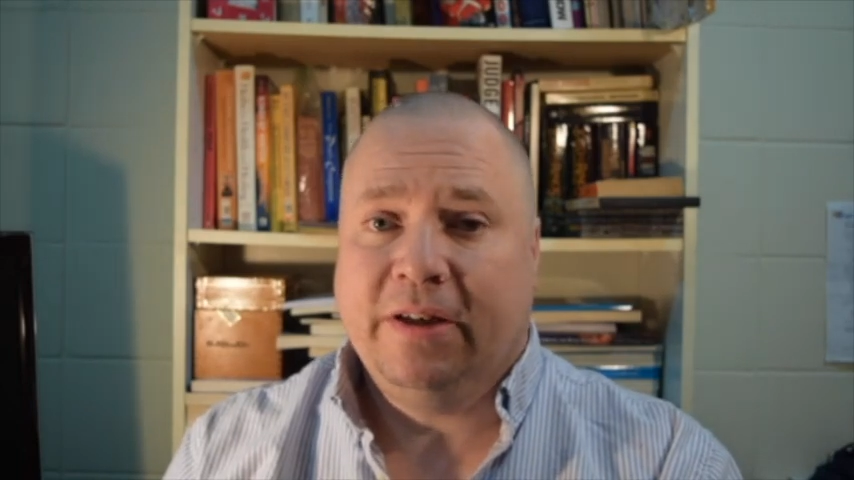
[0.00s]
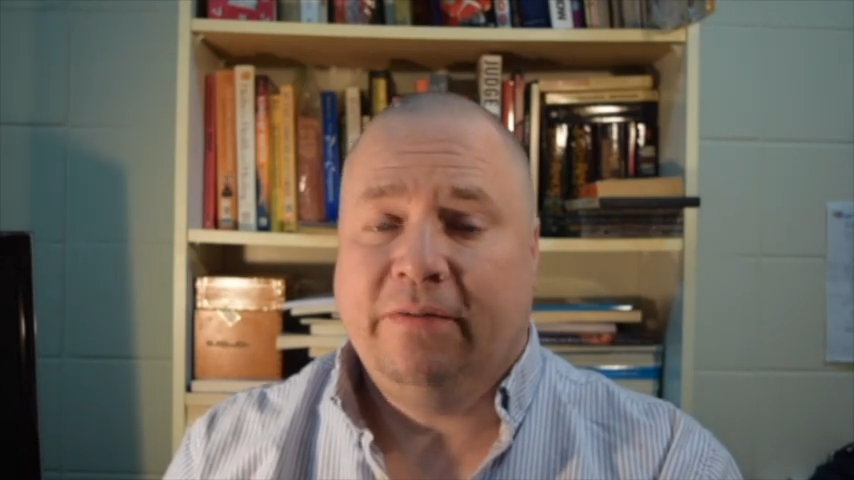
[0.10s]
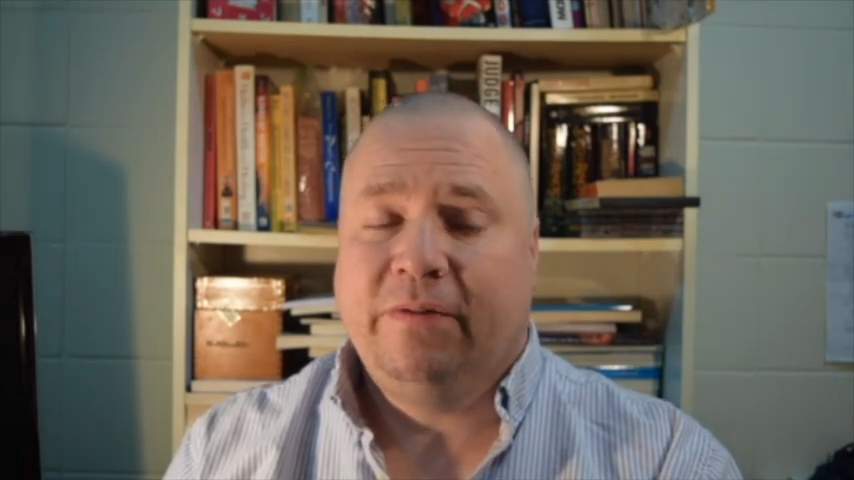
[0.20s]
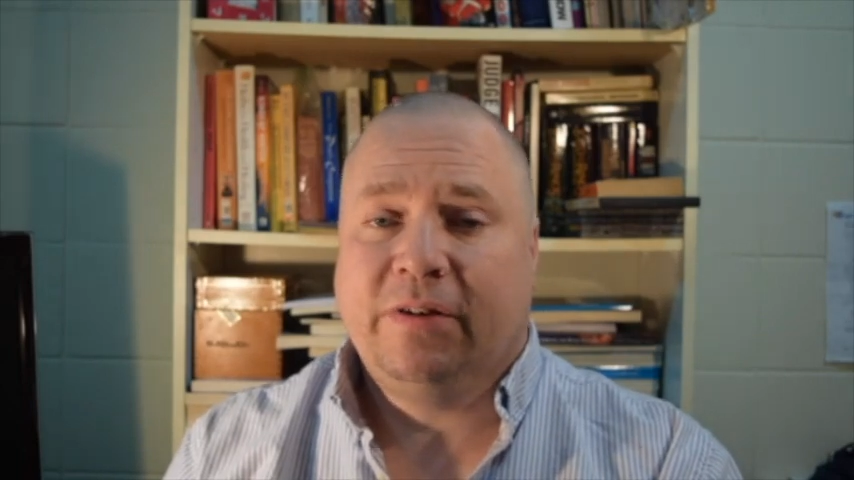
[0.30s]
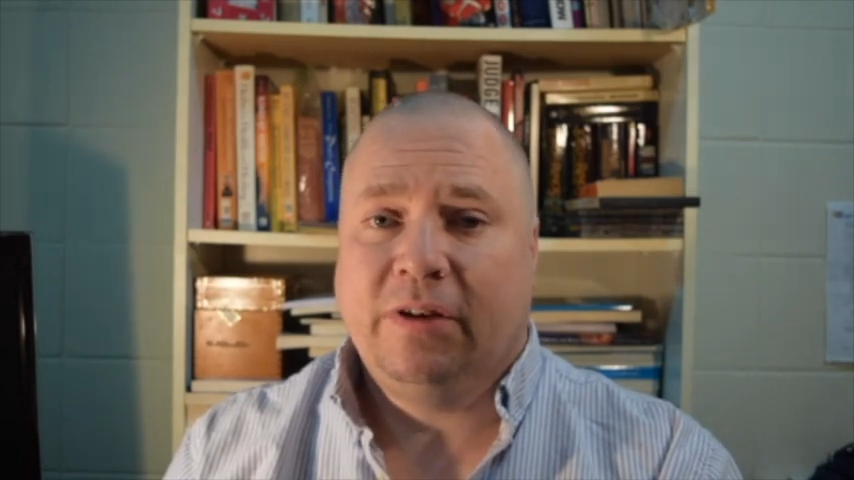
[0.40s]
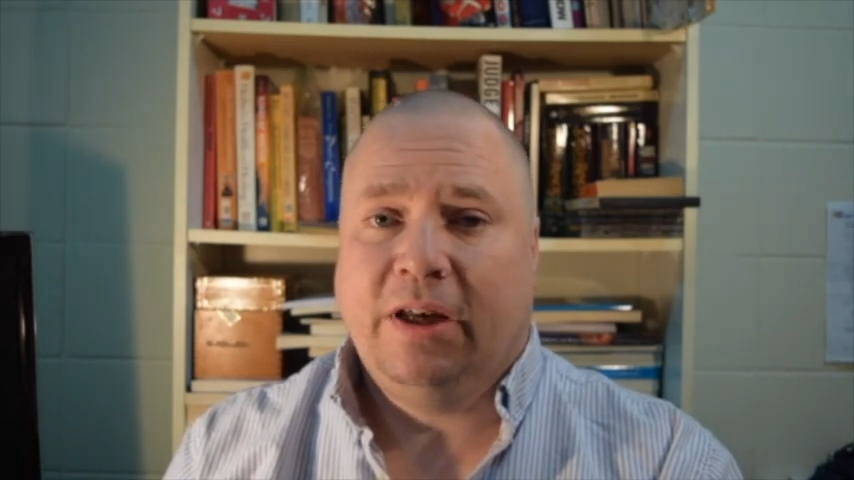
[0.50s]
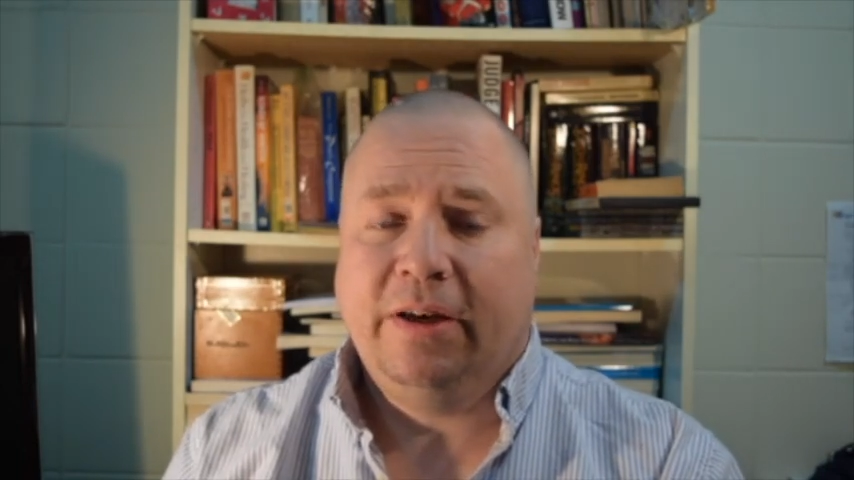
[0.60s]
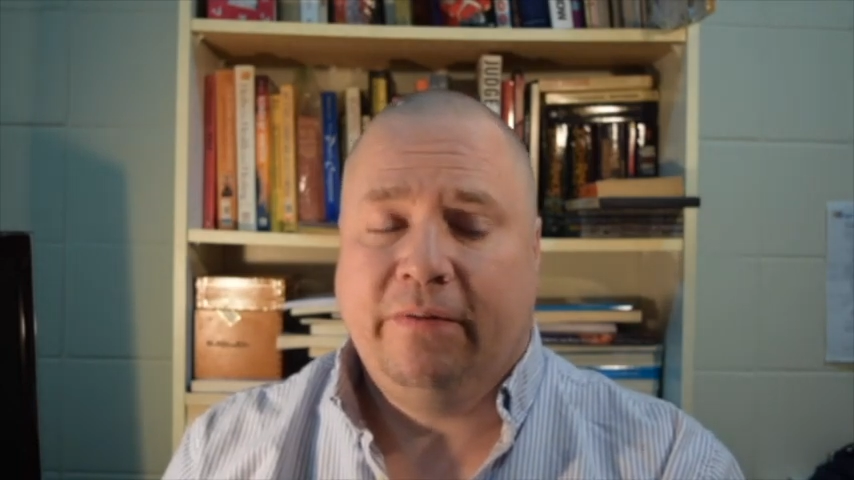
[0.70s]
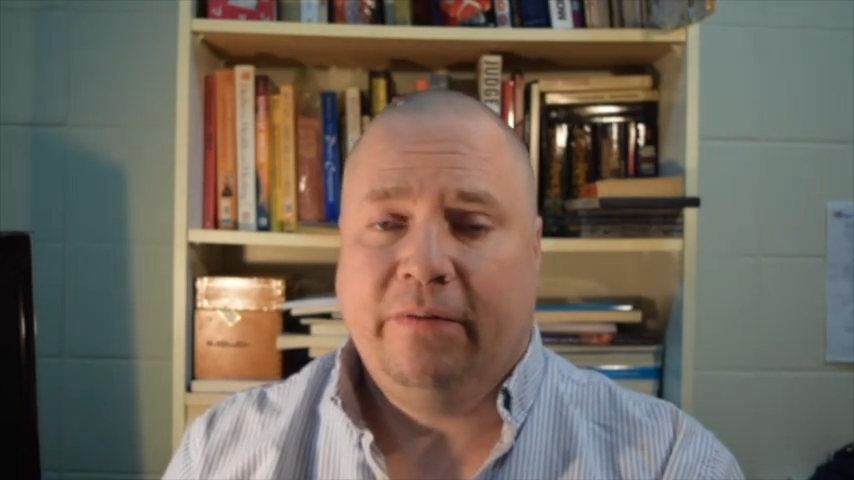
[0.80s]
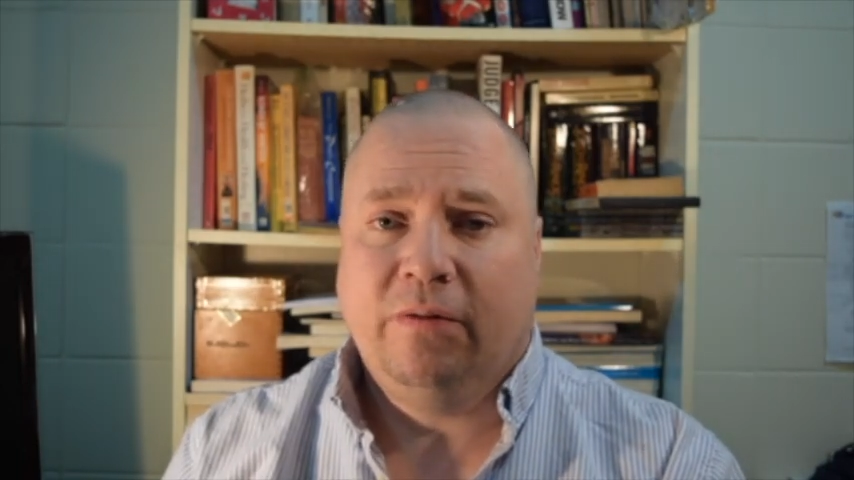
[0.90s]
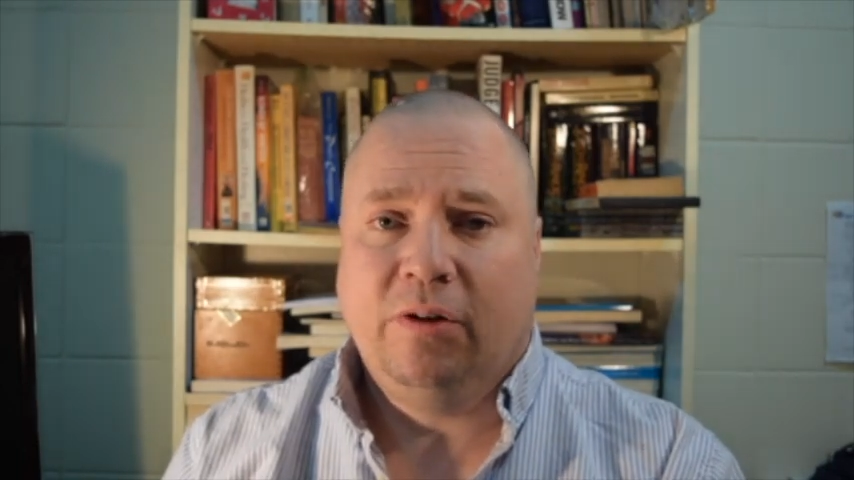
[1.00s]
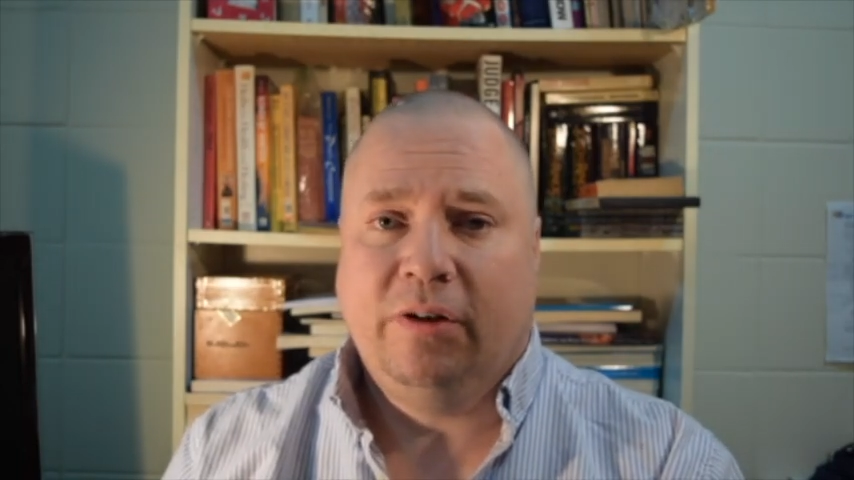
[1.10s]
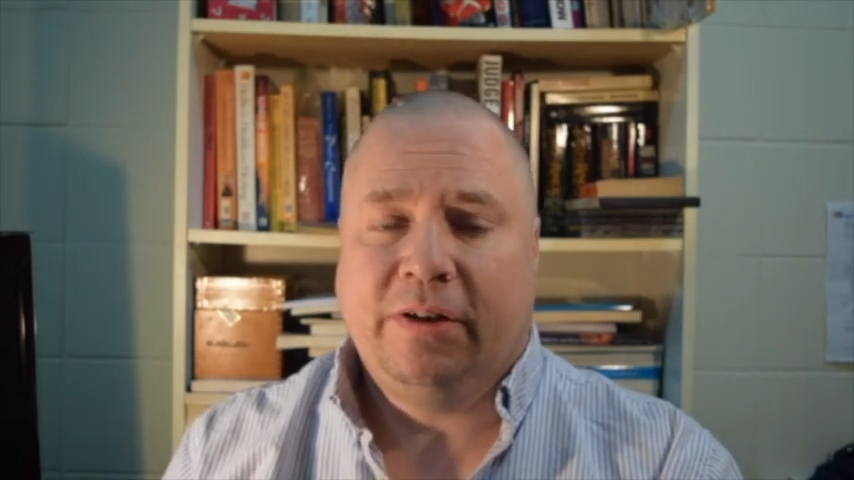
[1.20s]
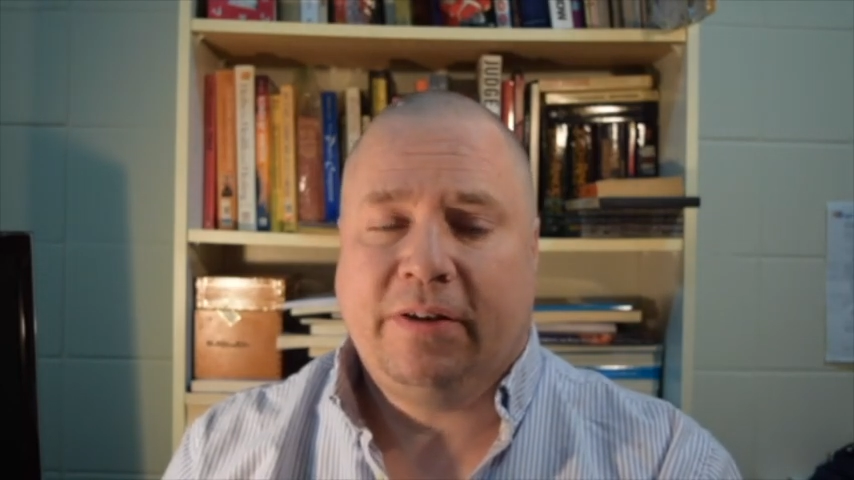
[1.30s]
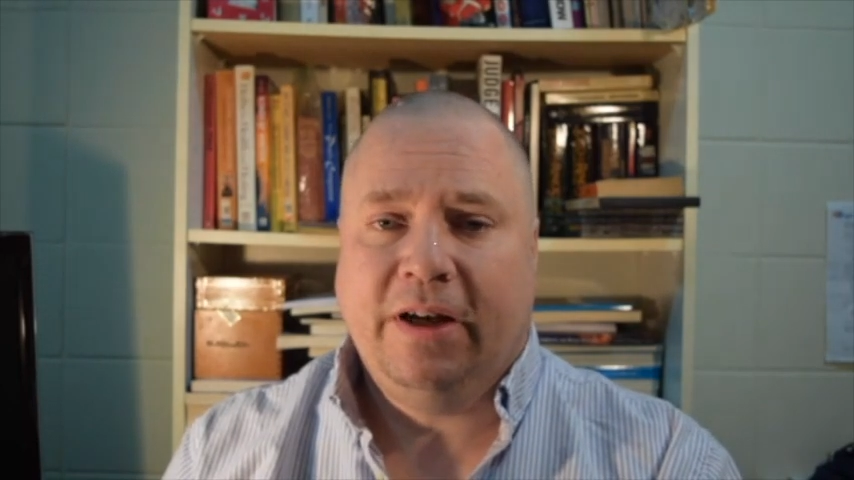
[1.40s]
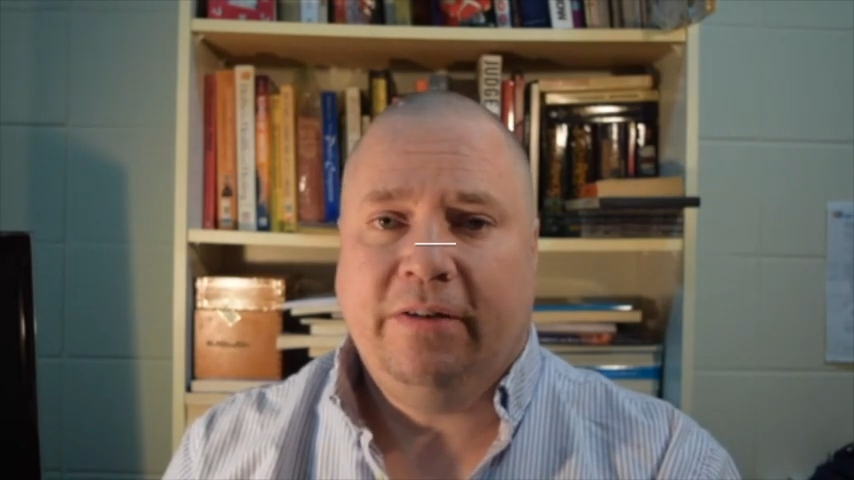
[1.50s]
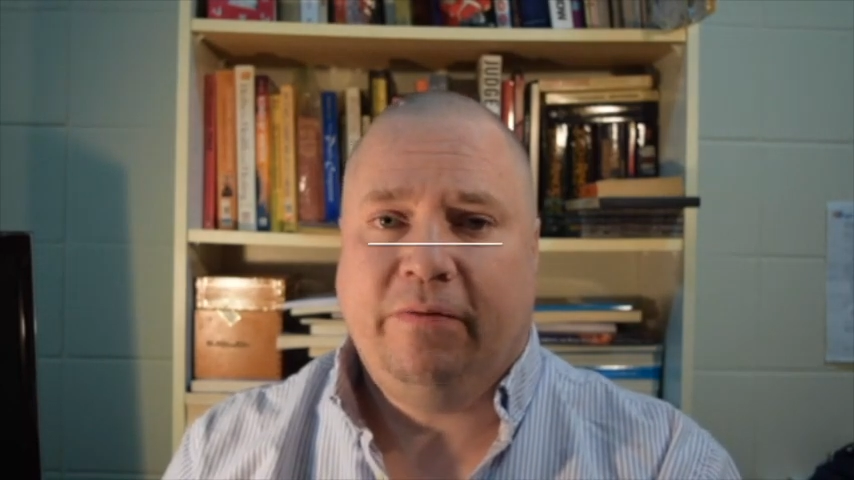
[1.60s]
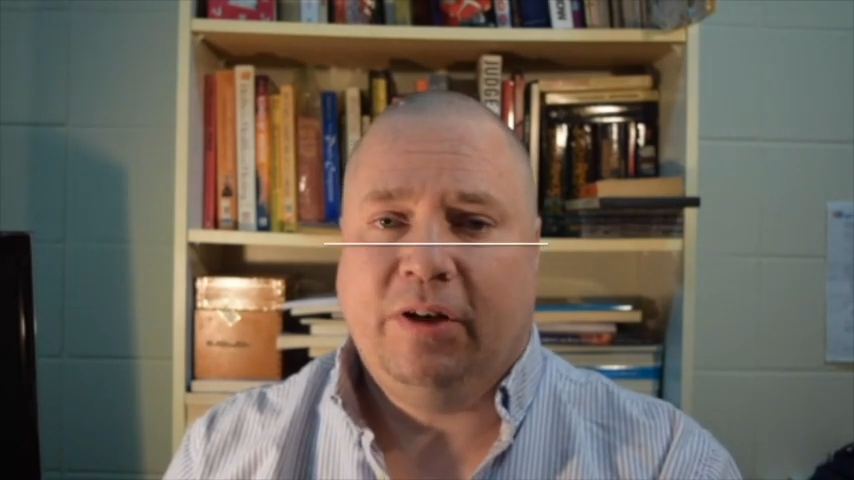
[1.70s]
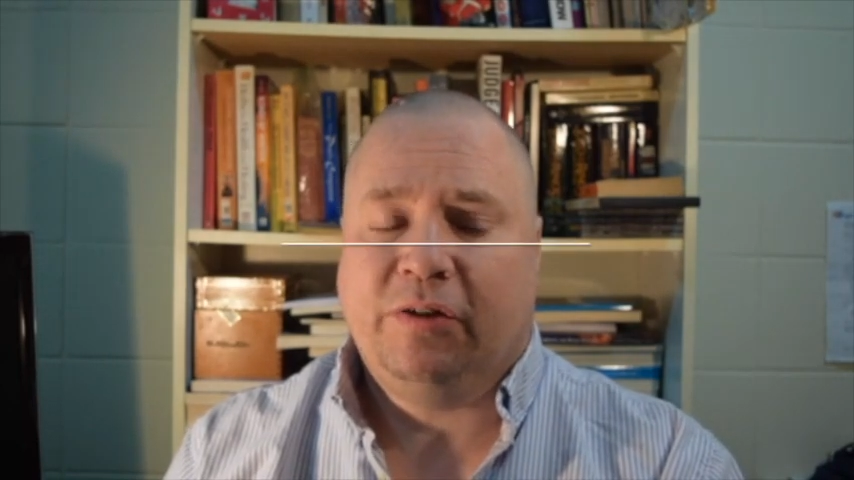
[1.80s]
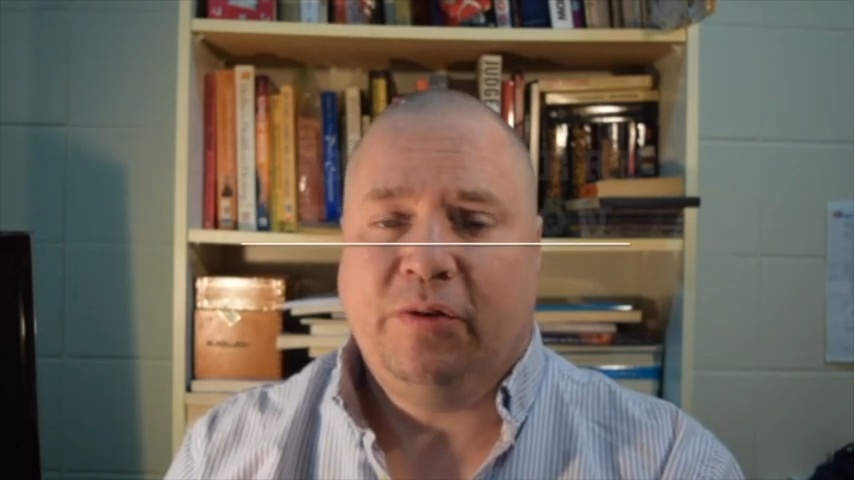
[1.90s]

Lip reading: have side effects.